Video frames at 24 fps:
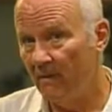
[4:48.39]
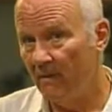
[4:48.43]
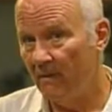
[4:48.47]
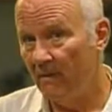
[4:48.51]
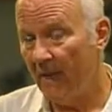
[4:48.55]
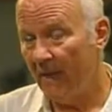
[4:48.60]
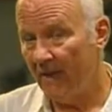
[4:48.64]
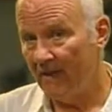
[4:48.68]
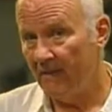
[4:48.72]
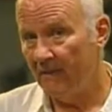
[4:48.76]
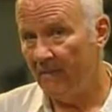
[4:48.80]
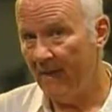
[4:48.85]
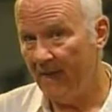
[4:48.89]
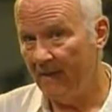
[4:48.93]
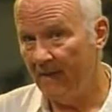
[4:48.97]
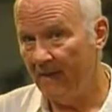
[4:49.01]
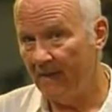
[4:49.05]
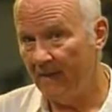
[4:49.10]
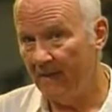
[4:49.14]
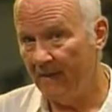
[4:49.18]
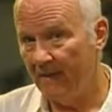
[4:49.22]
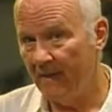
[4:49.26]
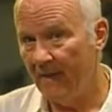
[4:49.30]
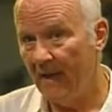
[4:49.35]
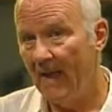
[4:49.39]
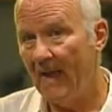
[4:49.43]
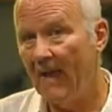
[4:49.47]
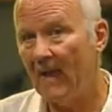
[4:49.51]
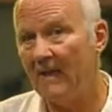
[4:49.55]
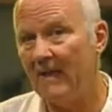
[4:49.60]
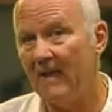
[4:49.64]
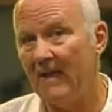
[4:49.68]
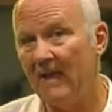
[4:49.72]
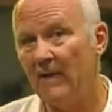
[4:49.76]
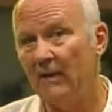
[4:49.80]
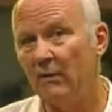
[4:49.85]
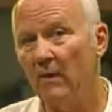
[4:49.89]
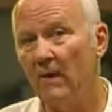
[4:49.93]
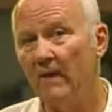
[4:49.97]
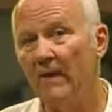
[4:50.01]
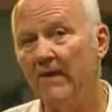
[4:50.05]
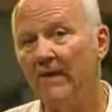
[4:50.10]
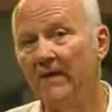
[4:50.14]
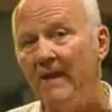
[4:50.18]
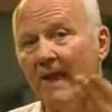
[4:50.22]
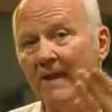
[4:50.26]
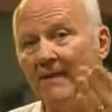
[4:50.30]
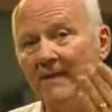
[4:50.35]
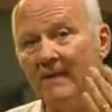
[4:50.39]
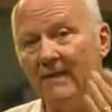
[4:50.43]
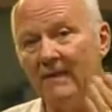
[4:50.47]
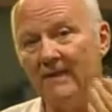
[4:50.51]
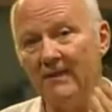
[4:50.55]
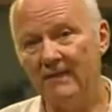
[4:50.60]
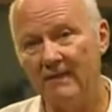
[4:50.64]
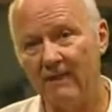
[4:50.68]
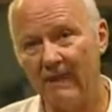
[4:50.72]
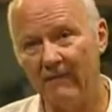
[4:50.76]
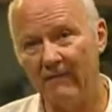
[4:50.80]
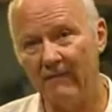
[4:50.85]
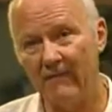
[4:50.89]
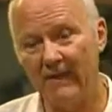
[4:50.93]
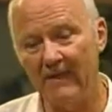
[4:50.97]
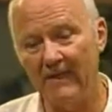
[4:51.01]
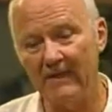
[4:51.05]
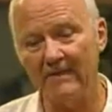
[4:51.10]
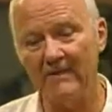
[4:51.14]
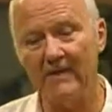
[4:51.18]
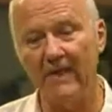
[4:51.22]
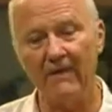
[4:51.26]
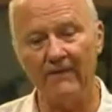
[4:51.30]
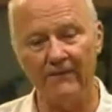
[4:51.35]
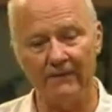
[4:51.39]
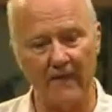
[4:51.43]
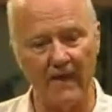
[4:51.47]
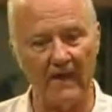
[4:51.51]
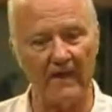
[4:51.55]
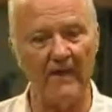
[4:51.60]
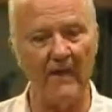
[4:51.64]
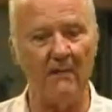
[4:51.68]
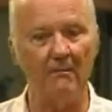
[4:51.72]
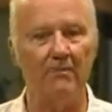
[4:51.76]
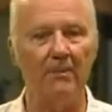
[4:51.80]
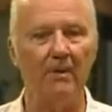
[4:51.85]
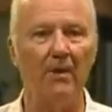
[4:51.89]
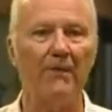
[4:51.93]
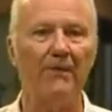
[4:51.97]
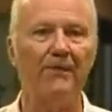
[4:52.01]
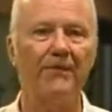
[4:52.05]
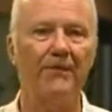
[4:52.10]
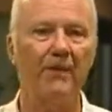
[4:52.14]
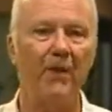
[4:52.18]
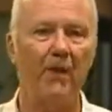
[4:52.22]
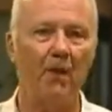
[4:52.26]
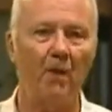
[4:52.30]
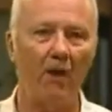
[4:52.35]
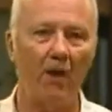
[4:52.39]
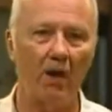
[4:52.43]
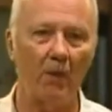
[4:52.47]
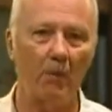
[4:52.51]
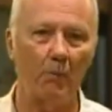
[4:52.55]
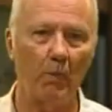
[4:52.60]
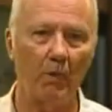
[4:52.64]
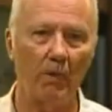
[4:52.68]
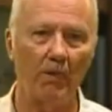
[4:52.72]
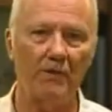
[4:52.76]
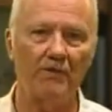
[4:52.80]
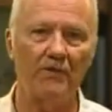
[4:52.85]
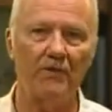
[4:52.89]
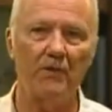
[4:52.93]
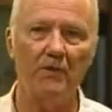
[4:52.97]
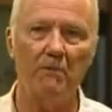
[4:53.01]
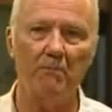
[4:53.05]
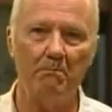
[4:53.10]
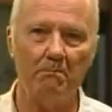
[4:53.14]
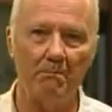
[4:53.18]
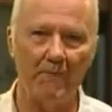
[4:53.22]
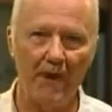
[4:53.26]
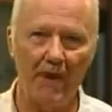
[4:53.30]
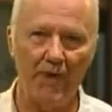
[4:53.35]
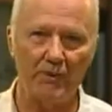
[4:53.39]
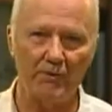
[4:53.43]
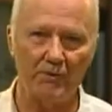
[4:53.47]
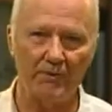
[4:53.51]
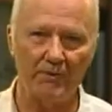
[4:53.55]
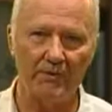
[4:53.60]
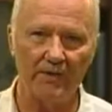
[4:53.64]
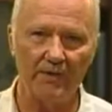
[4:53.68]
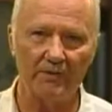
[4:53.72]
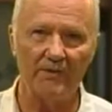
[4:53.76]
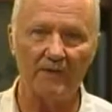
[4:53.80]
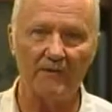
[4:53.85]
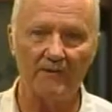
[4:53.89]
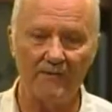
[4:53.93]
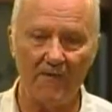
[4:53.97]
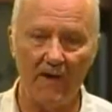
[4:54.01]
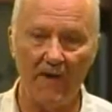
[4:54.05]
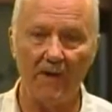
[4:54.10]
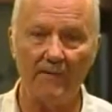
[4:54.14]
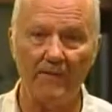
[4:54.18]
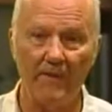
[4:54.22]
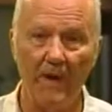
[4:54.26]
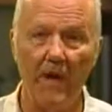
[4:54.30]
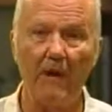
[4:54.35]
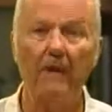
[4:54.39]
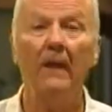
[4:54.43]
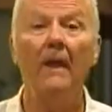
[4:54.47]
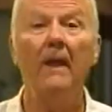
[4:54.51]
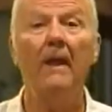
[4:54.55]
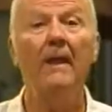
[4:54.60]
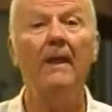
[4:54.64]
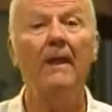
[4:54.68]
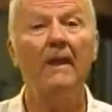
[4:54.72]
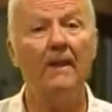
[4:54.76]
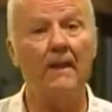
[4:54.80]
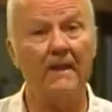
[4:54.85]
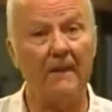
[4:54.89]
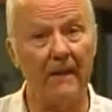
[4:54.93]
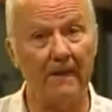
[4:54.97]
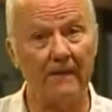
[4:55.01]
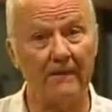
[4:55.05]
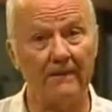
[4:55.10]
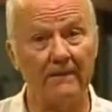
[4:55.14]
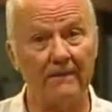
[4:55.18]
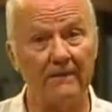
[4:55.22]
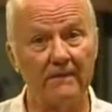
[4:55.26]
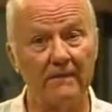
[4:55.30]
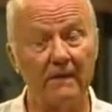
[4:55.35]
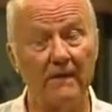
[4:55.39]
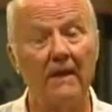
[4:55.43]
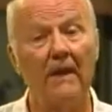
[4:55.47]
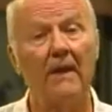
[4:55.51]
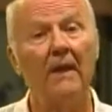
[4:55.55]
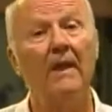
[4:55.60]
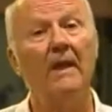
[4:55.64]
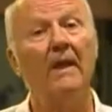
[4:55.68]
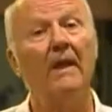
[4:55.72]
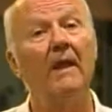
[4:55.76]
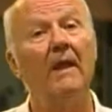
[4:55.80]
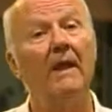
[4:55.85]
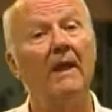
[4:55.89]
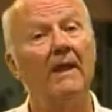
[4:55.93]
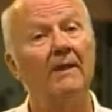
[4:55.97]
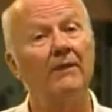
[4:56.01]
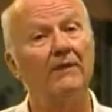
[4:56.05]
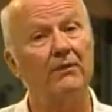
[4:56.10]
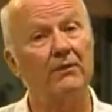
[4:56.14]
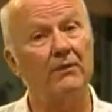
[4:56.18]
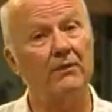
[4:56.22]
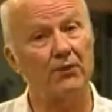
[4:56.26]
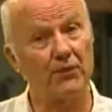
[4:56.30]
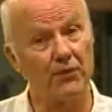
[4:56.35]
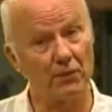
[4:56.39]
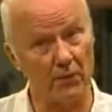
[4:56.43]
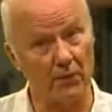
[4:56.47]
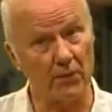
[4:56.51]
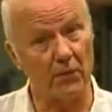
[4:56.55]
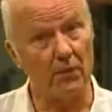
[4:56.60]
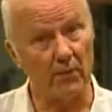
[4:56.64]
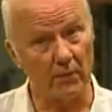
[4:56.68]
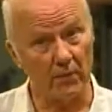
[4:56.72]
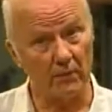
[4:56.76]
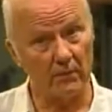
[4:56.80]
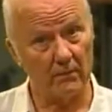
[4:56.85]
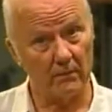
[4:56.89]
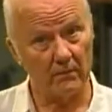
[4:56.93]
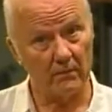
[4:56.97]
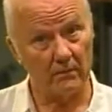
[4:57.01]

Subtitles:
mathematically. Later on in the 1970s, they finally built the hardware to measure this and found out, yes, it's true.